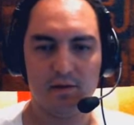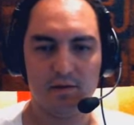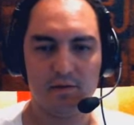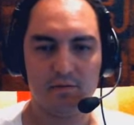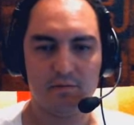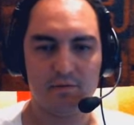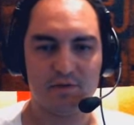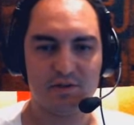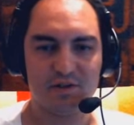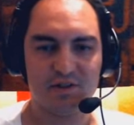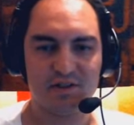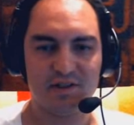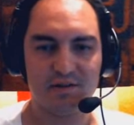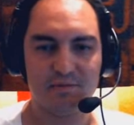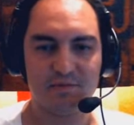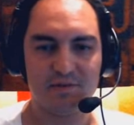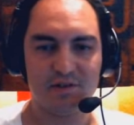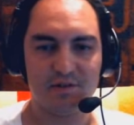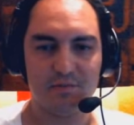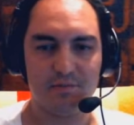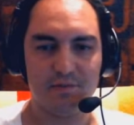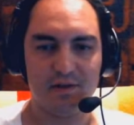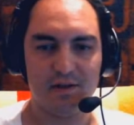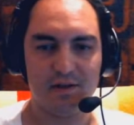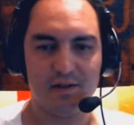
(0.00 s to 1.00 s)
which seems to
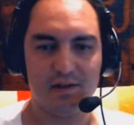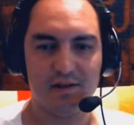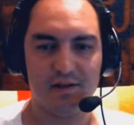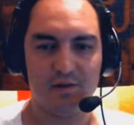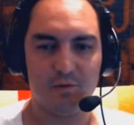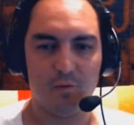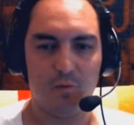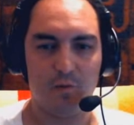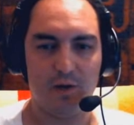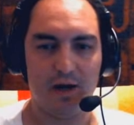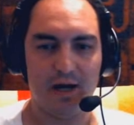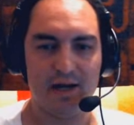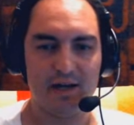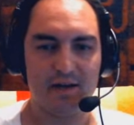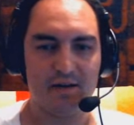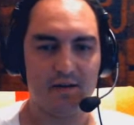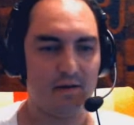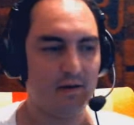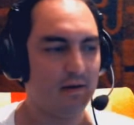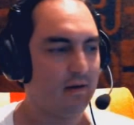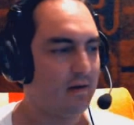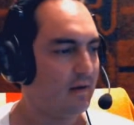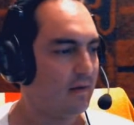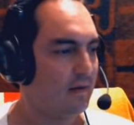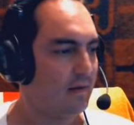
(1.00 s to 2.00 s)
be a little wider.